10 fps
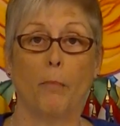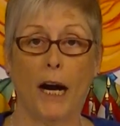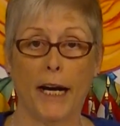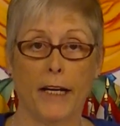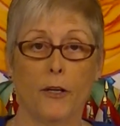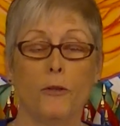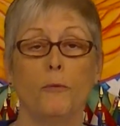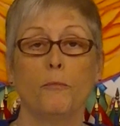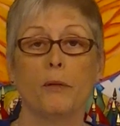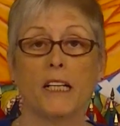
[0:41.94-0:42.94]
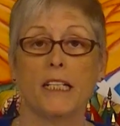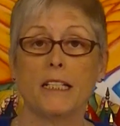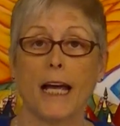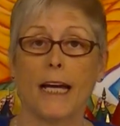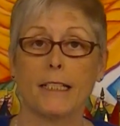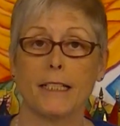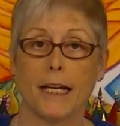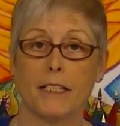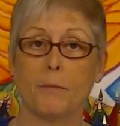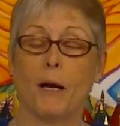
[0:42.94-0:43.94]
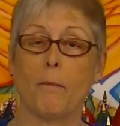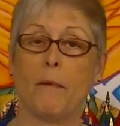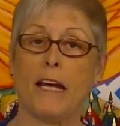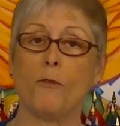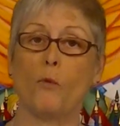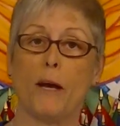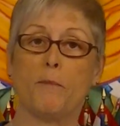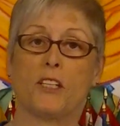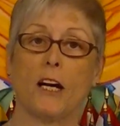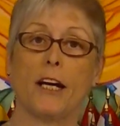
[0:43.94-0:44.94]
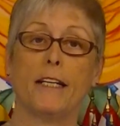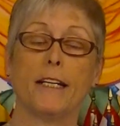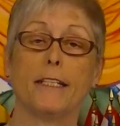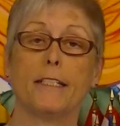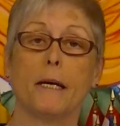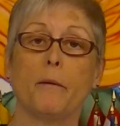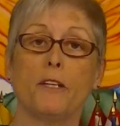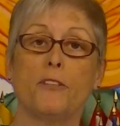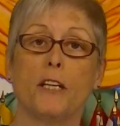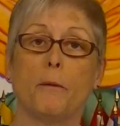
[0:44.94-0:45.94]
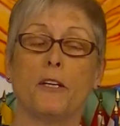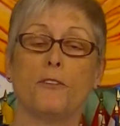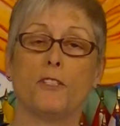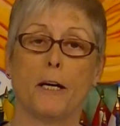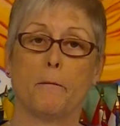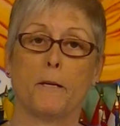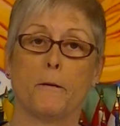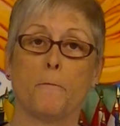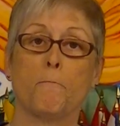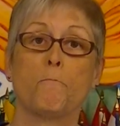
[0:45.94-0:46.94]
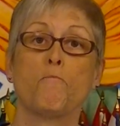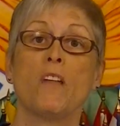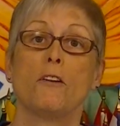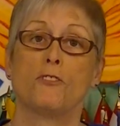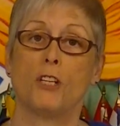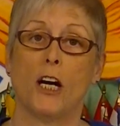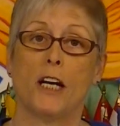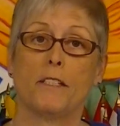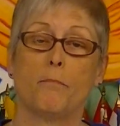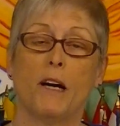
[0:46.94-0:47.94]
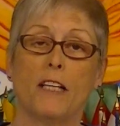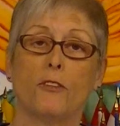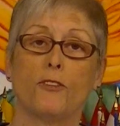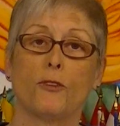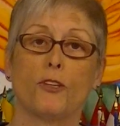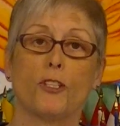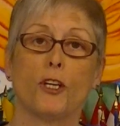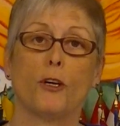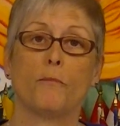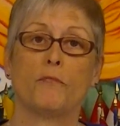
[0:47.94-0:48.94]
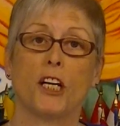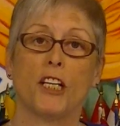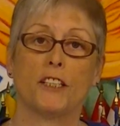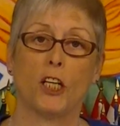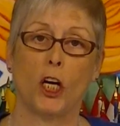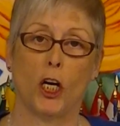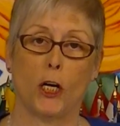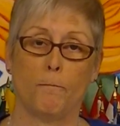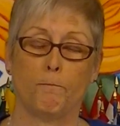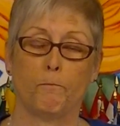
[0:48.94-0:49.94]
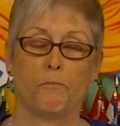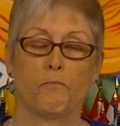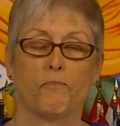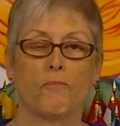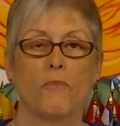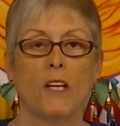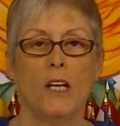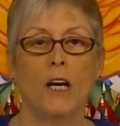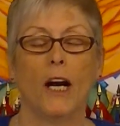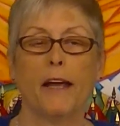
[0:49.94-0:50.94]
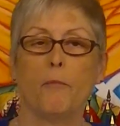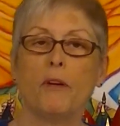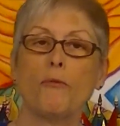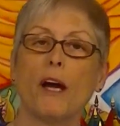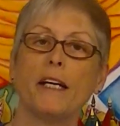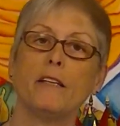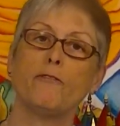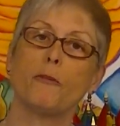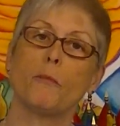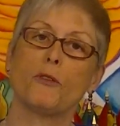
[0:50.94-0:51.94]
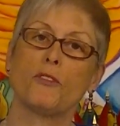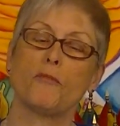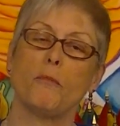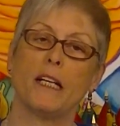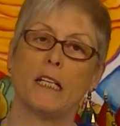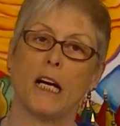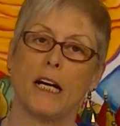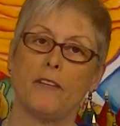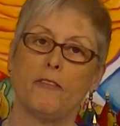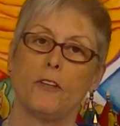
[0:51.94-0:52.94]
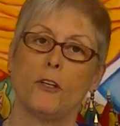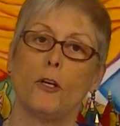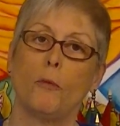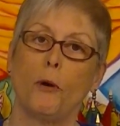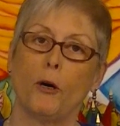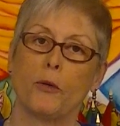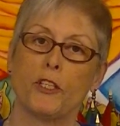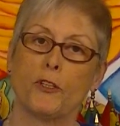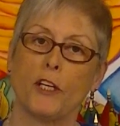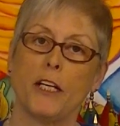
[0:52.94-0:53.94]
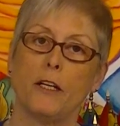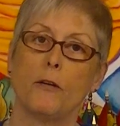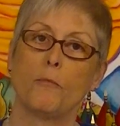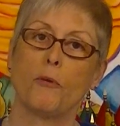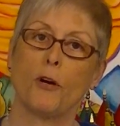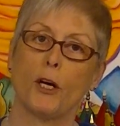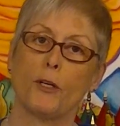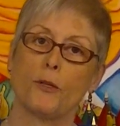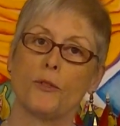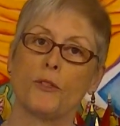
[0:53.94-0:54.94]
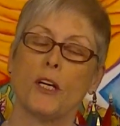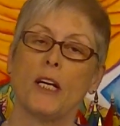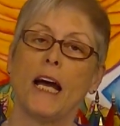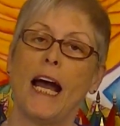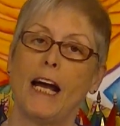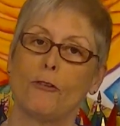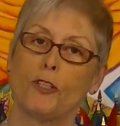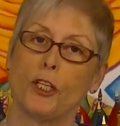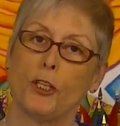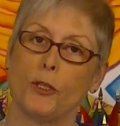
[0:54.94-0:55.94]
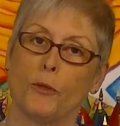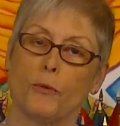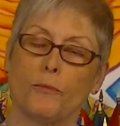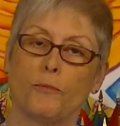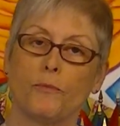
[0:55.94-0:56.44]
bio, please access my main website at www.michaelsortomme.com. I have been writing for most of my life, poetry, prose, how-to.